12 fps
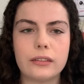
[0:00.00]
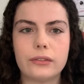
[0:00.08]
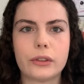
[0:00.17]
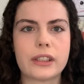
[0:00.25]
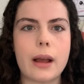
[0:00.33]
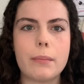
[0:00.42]
for
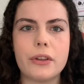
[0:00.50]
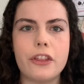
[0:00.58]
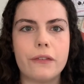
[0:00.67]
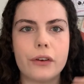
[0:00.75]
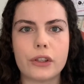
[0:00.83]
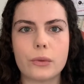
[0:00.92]
example, in the
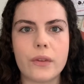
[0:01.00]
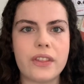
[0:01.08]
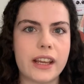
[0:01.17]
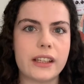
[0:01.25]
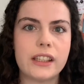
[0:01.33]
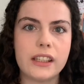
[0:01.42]
first one, they
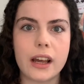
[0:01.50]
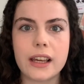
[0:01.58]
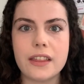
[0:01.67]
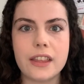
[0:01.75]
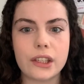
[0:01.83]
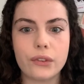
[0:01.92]
are stuck
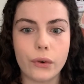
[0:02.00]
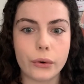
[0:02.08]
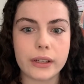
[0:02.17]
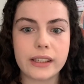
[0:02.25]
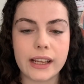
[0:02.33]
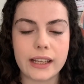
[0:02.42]
in this
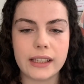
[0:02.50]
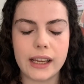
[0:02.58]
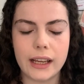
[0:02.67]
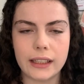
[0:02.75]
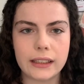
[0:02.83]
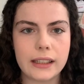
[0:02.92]
forest
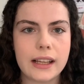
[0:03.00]
setting,